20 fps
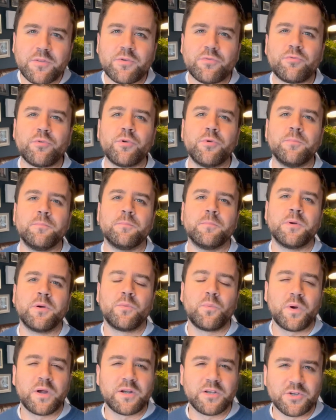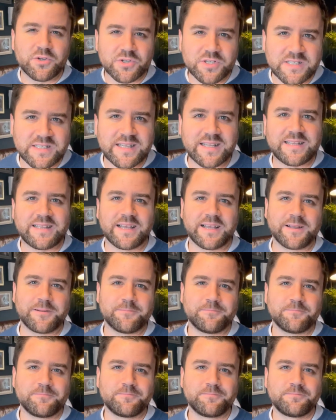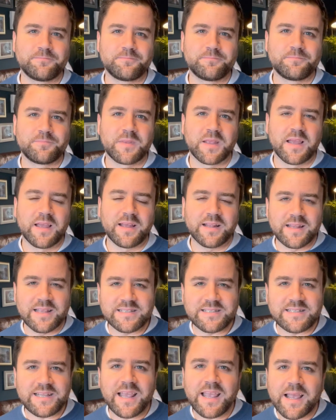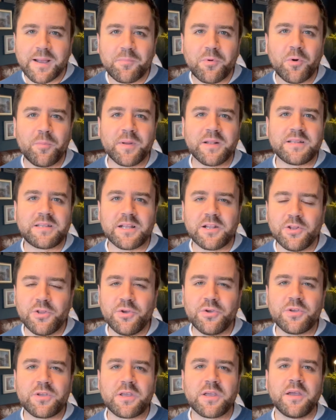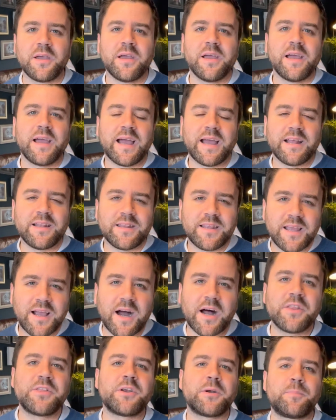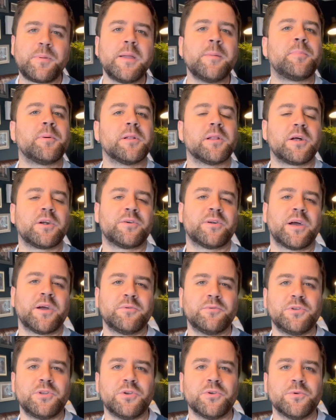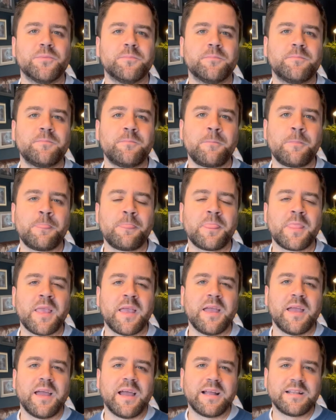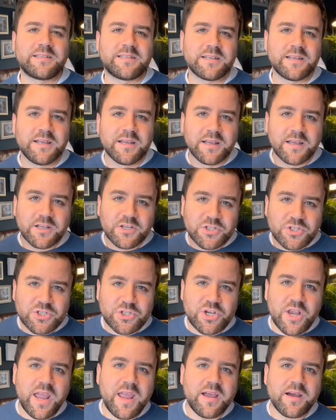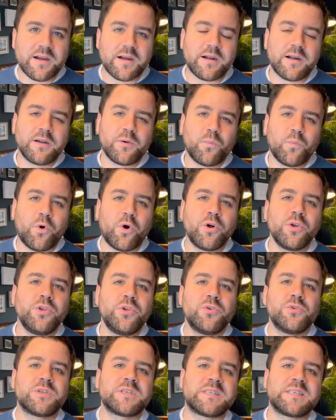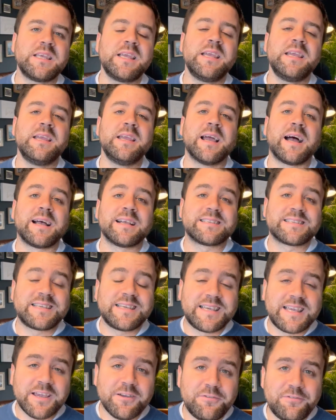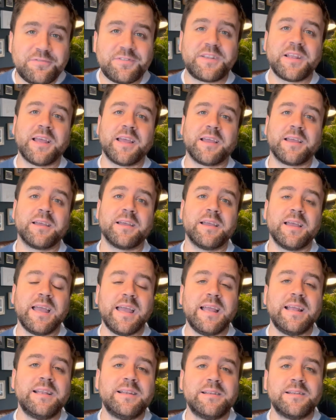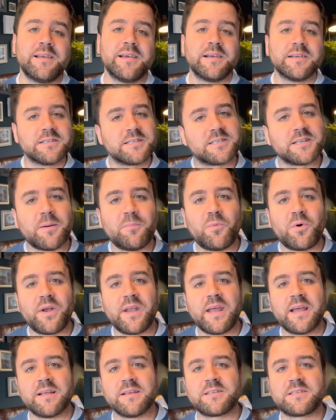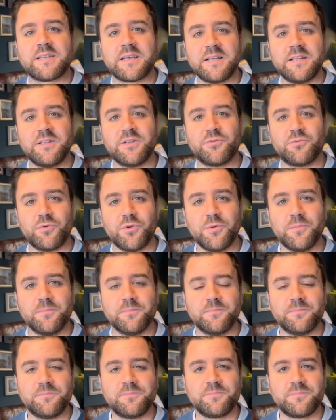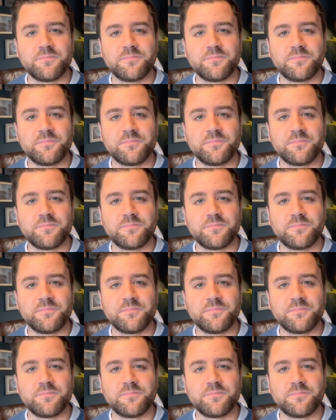the room where you're sitting. And let's take a moment to look at the other people around you and to share what you see as gifting in someone else in the room.